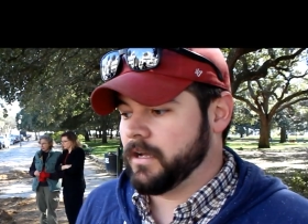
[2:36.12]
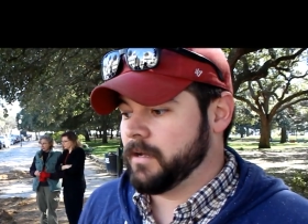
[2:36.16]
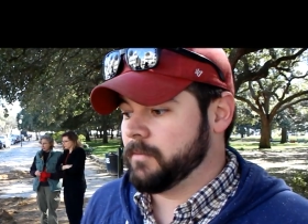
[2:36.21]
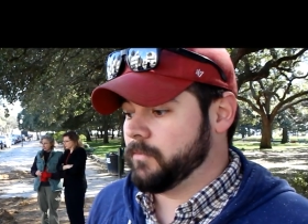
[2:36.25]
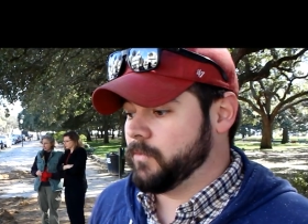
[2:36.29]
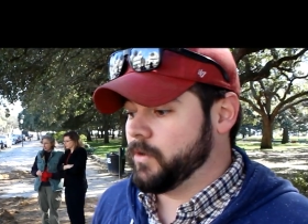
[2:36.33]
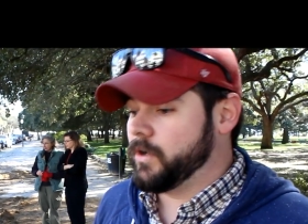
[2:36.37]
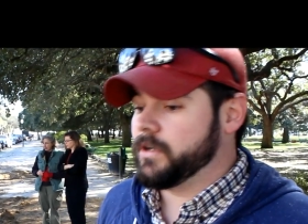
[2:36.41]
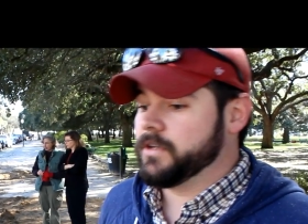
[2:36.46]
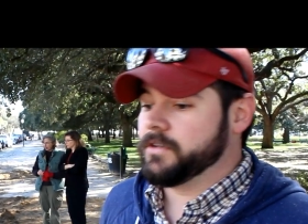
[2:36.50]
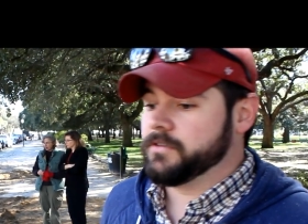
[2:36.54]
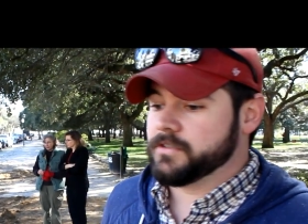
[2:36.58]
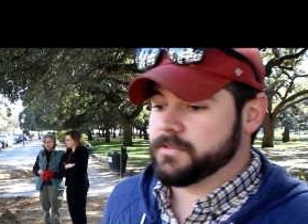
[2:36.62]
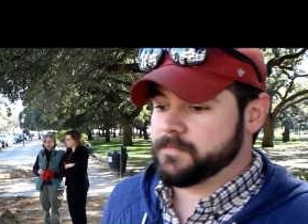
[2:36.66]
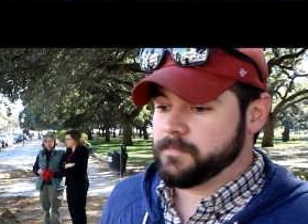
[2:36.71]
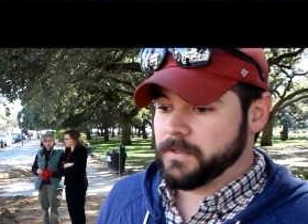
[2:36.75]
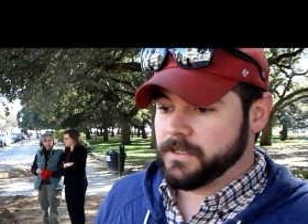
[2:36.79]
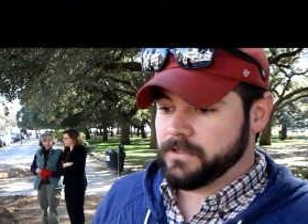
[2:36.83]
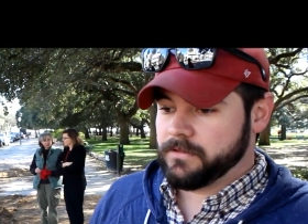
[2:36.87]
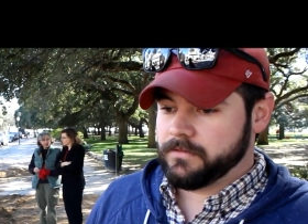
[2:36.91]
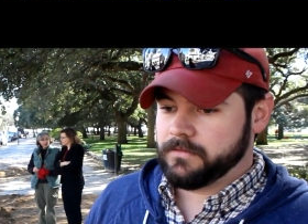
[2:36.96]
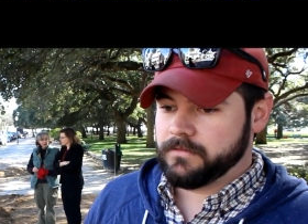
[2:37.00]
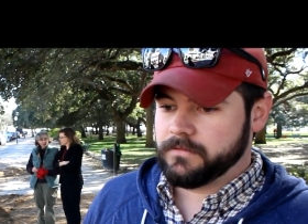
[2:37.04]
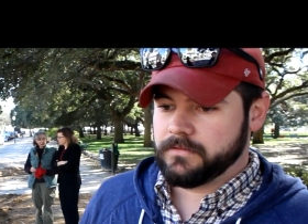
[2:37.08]
Well, it
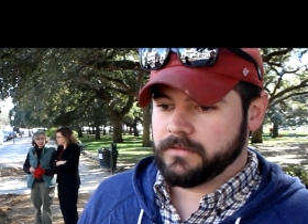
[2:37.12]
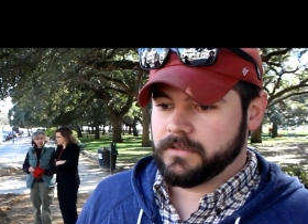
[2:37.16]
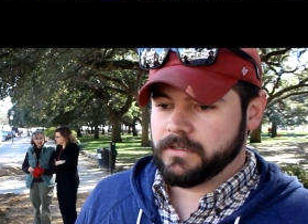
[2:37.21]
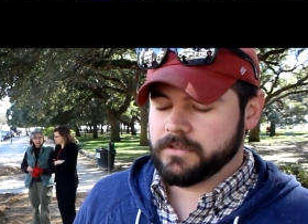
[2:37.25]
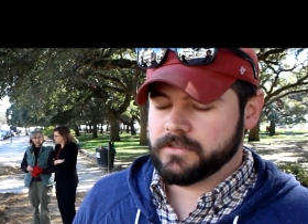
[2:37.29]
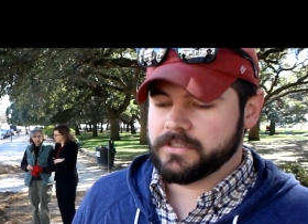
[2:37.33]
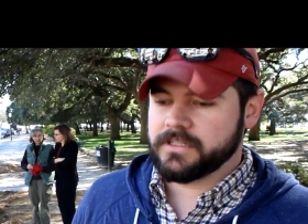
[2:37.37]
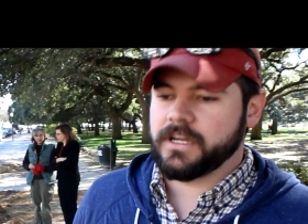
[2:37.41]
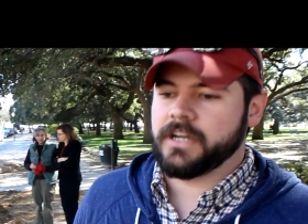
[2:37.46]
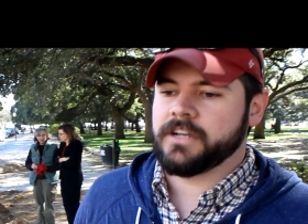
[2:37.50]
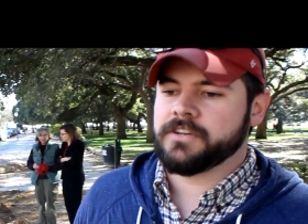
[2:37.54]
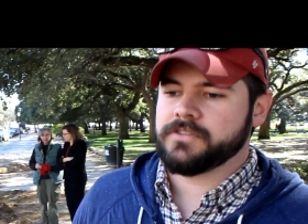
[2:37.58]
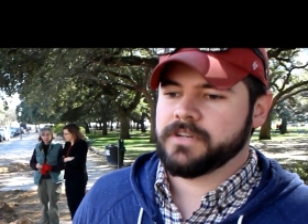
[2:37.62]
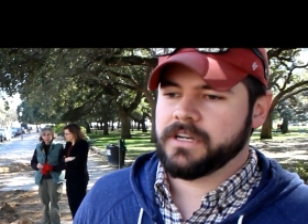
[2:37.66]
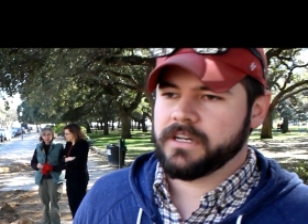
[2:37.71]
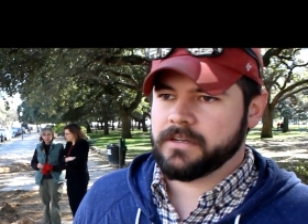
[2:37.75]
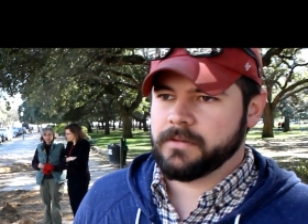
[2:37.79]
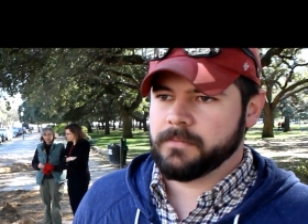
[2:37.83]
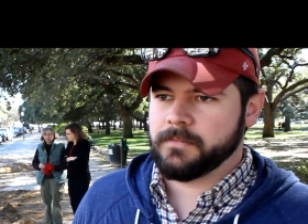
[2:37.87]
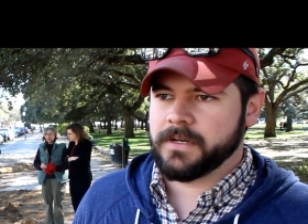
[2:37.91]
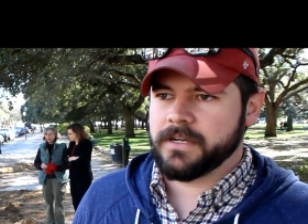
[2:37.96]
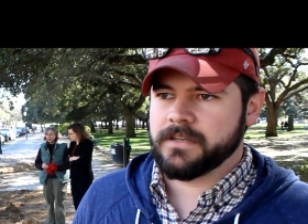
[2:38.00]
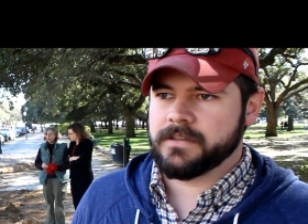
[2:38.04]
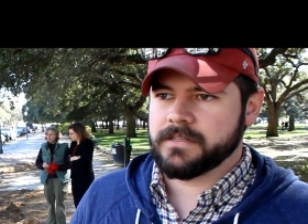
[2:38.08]
was
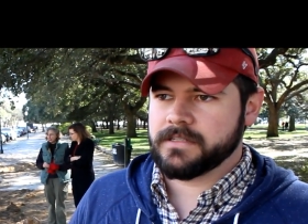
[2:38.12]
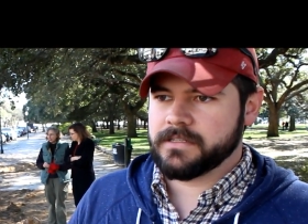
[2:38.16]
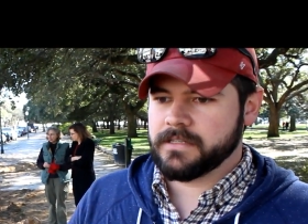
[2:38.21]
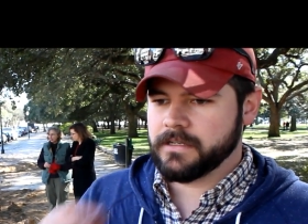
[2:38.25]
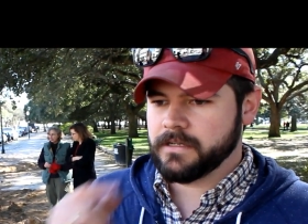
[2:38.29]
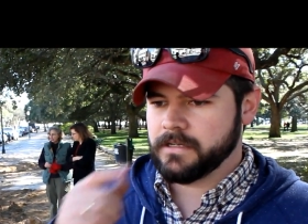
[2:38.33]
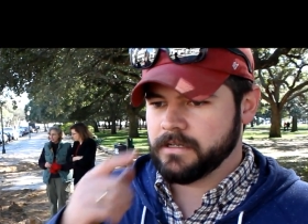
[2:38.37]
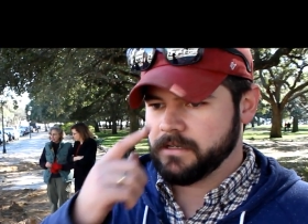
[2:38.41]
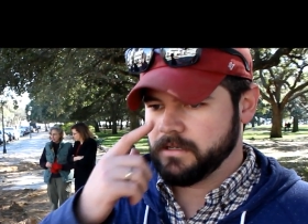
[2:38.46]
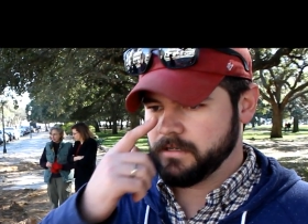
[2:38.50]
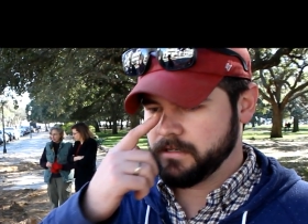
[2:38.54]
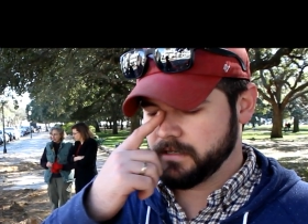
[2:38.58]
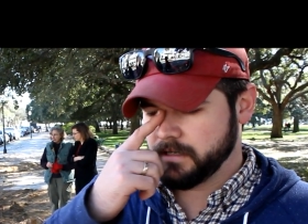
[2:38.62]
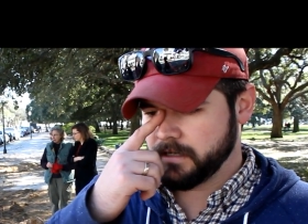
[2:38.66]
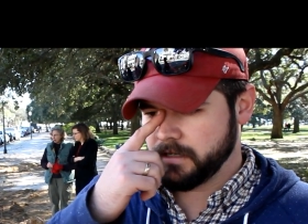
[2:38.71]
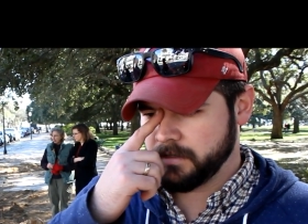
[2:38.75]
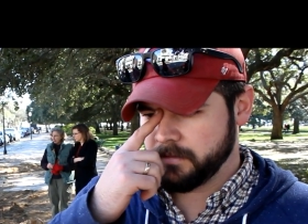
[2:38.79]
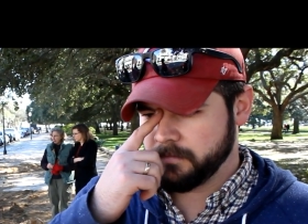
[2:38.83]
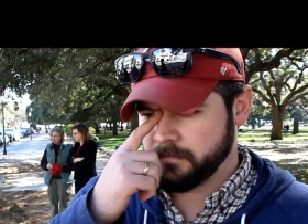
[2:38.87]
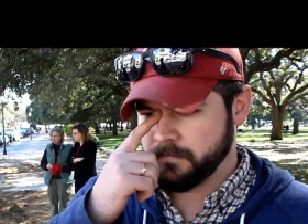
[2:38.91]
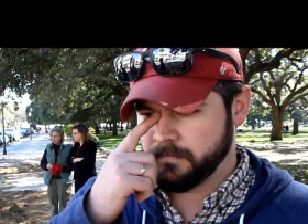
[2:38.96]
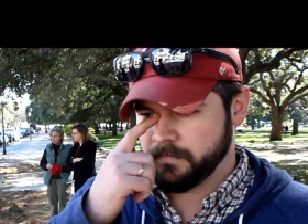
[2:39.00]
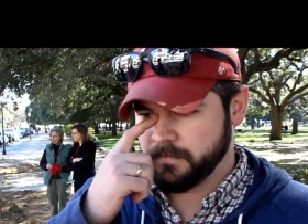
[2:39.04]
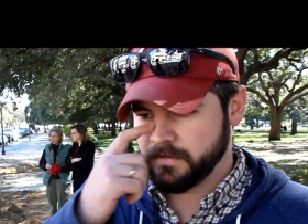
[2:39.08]
contracted by the city.
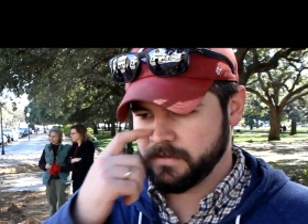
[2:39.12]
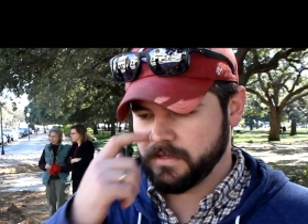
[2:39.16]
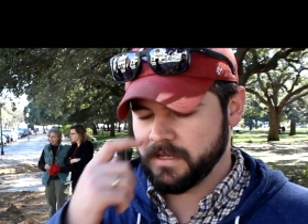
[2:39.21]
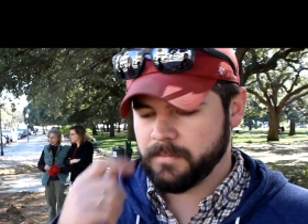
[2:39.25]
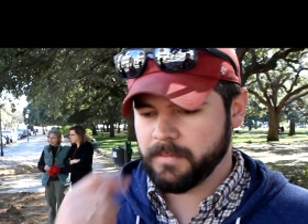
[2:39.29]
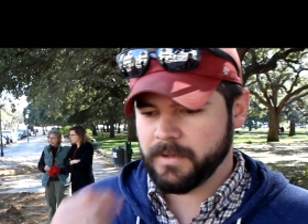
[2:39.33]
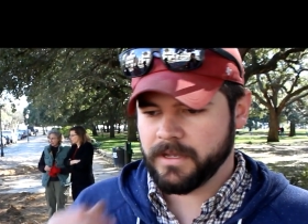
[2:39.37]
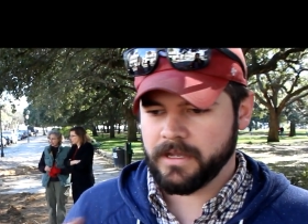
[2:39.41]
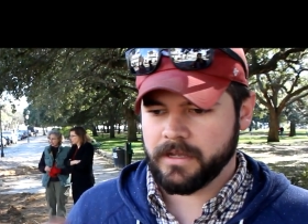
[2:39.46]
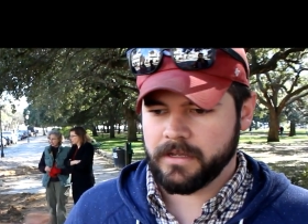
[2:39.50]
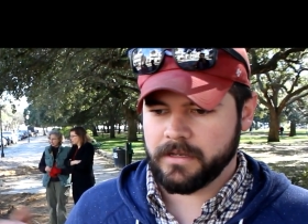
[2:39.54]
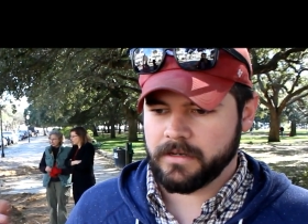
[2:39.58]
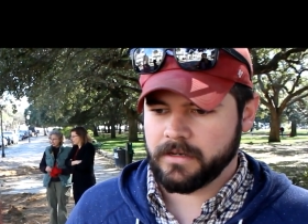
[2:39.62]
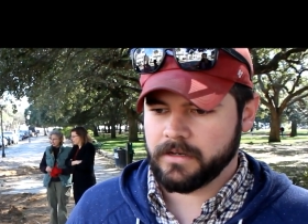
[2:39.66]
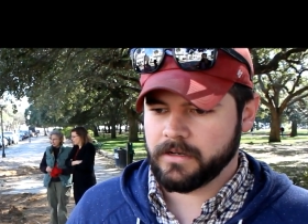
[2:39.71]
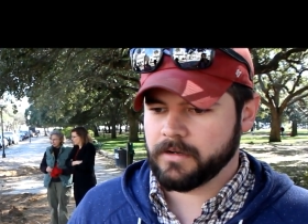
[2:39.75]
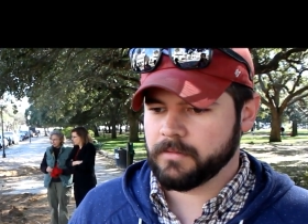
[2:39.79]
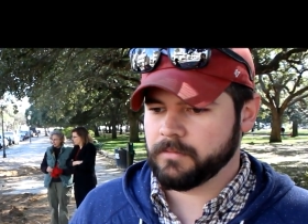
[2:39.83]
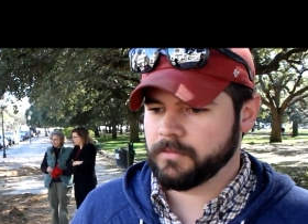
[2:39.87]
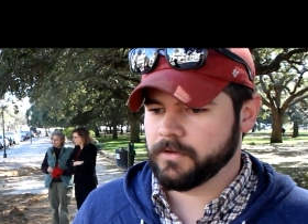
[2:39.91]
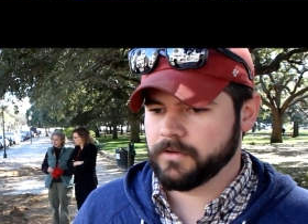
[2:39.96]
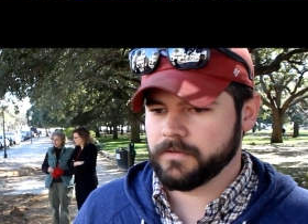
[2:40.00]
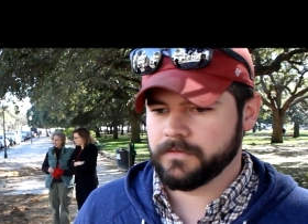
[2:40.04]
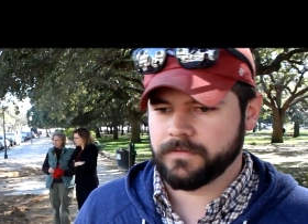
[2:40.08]
They paid a
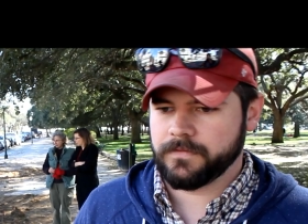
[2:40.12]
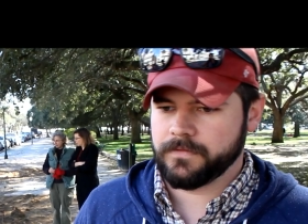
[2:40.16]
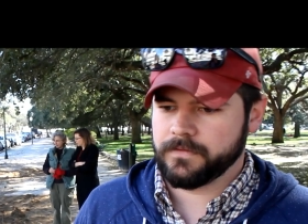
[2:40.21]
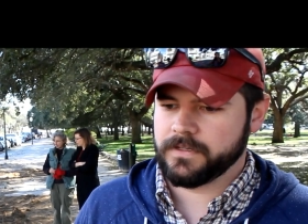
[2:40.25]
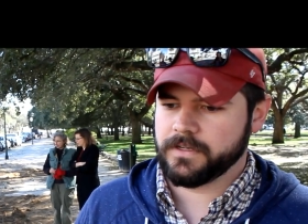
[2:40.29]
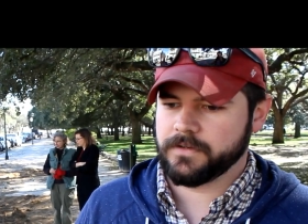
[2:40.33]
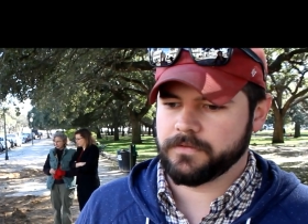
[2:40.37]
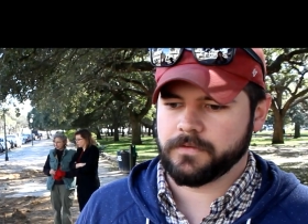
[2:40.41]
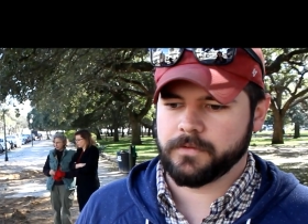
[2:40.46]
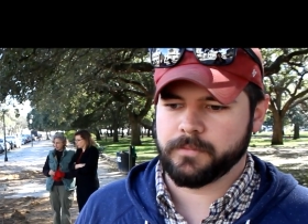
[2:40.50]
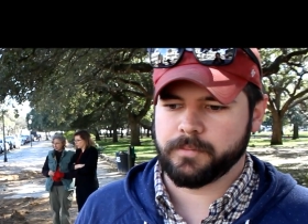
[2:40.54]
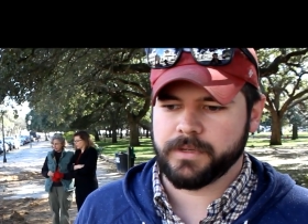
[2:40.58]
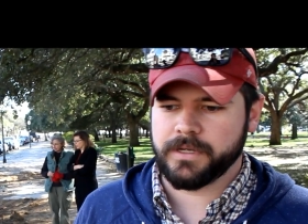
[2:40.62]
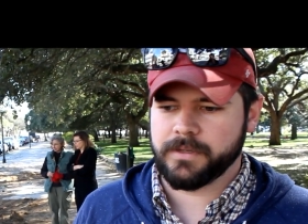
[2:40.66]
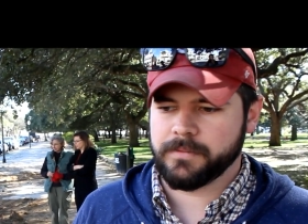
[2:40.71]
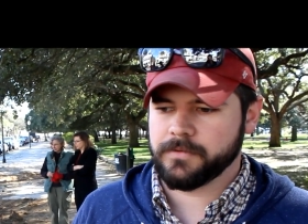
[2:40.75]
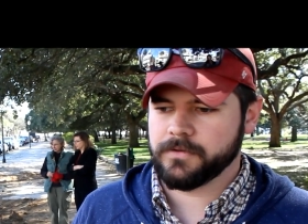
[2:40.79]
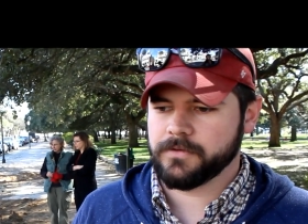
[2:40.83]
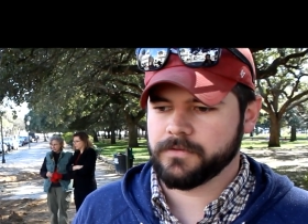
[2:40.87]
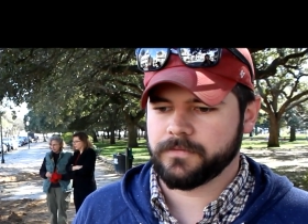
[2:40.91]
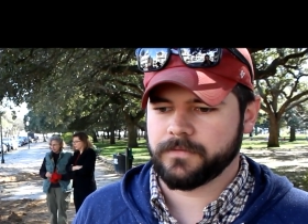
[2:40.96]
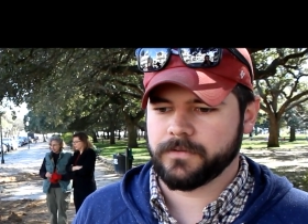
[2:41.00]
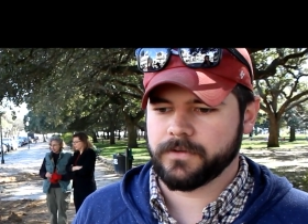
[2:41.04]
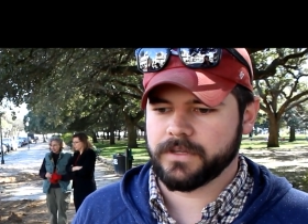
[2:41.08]
number of different
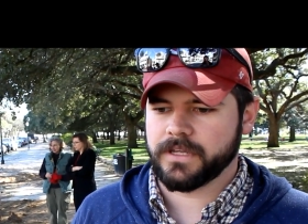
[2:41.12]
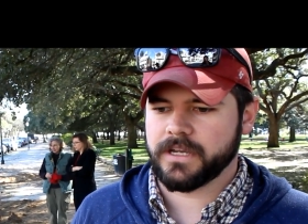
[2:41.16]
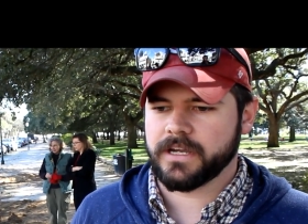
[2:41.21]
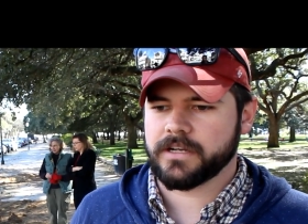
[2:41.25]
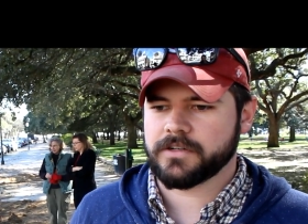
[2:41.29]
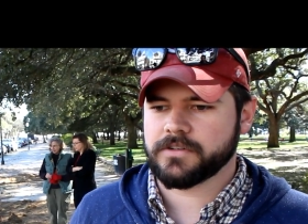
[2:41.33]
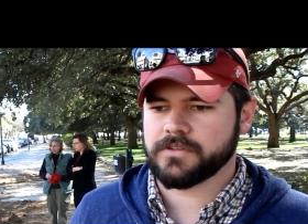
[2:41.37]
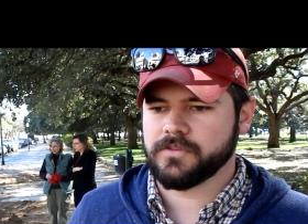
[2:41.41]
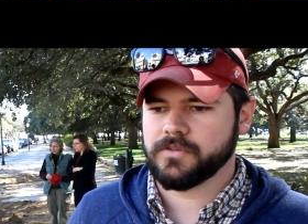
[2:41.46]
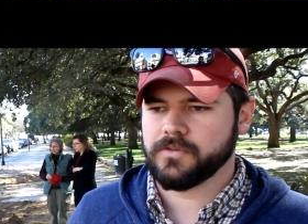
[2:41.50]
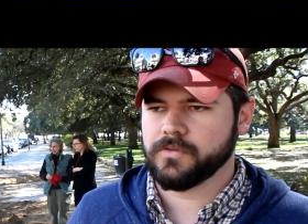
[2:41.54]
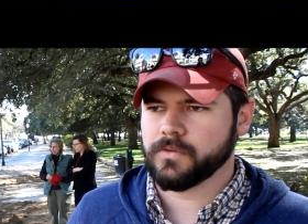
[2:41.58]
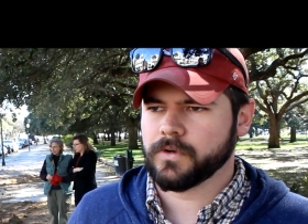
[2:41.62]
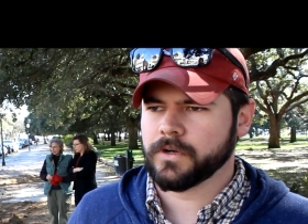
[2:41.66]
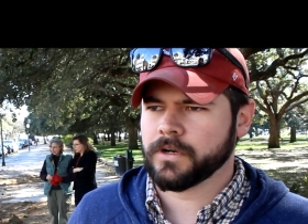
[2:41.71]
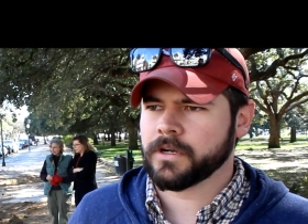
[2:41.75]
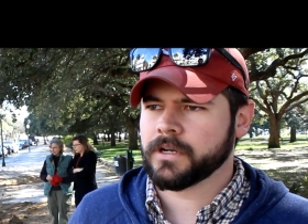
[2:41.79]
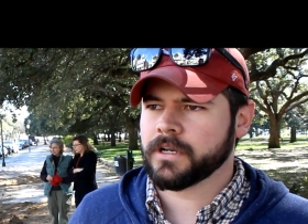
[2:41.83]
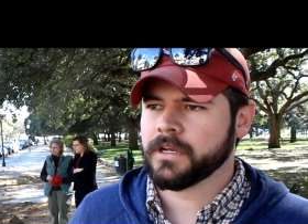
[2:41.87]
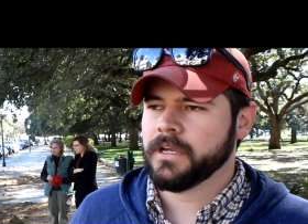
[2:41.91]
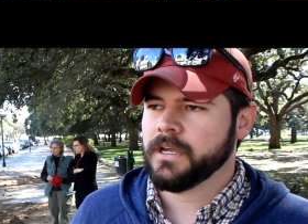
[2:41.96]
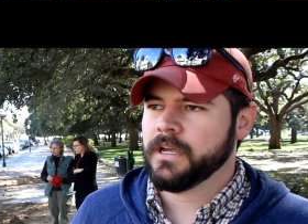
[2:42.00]
people for the actual work.